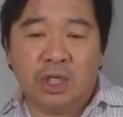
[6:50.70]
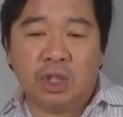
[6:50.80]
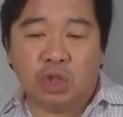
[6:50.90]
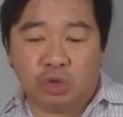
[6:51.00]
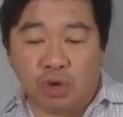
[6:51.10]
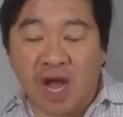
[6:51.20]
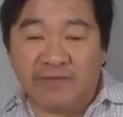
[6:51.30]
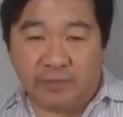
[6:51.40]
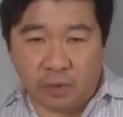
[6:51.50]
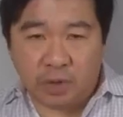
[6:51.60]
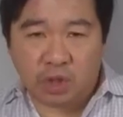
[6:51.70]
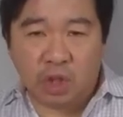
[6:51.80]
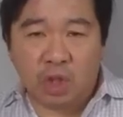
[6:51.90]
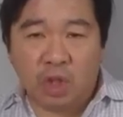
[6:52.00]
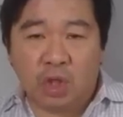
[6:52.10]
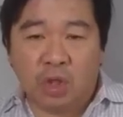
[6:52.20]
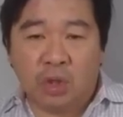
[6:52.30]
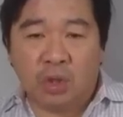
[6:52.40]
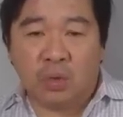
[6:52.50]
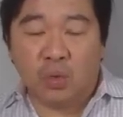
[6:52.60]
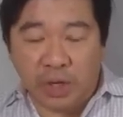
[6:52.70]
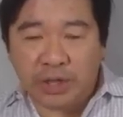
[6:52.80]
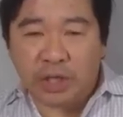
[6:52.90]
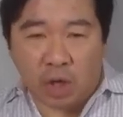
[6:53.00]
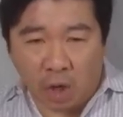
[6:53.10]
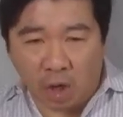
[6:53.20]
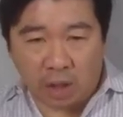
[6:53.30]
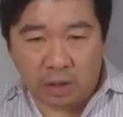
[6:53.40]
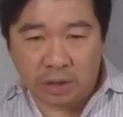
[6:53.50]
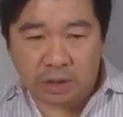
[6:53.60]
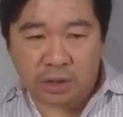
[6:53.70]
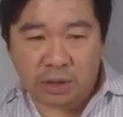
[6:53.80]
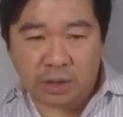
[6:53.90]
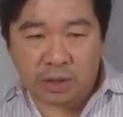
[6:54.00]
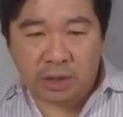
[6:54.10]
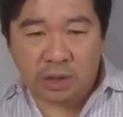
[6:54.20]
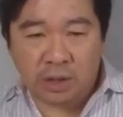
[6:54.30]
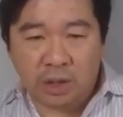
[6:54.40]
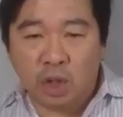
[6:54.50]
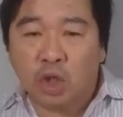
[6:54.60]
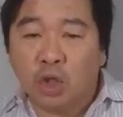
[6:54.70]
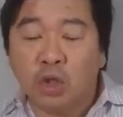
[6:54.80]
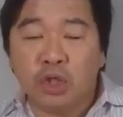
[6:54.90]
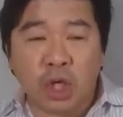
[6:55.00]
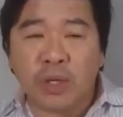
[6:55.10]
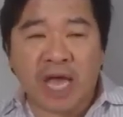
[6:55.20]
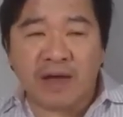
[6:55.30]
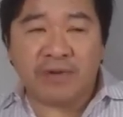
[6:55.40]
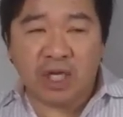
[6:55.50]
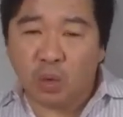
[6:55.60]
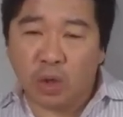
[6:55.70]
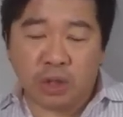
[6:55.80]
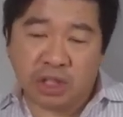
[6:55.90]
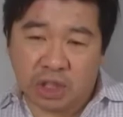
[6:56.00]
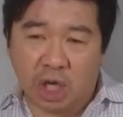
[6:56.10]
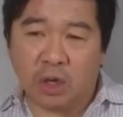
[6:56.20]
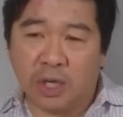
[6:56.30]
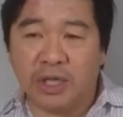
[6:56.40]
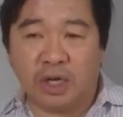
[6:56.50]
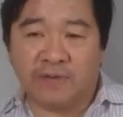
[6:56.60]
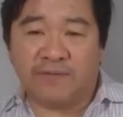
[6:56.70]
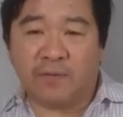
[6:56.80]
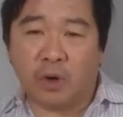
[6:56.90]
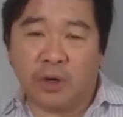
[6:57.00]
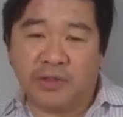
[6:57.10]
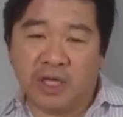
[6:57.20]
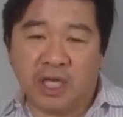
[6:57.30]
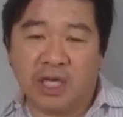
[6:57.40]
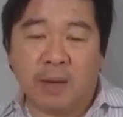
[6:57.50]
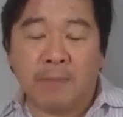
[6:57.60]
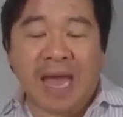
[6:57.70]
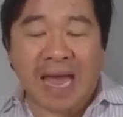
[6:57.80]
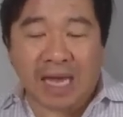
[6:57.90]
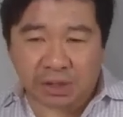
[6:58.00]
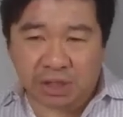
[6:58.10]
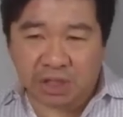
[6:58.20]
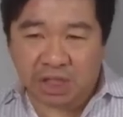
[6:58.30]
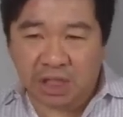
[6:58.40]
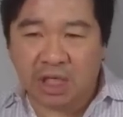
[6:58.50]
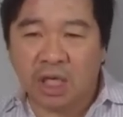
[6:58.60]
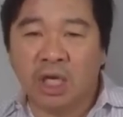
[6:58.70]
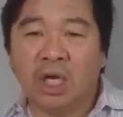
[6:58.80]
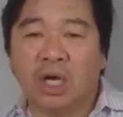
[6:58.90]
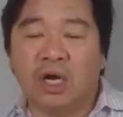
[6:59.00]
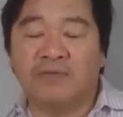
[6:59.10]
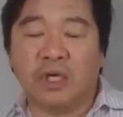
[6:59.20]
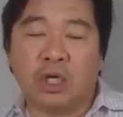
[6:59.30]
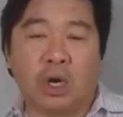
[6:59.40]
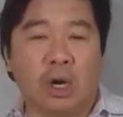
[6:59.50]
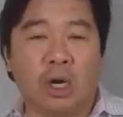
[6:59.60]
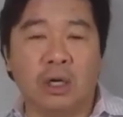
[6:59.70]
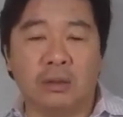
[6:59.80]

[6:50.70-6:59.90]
drivers with cars who don't have anywhere to go. And therefore, the capacity of the car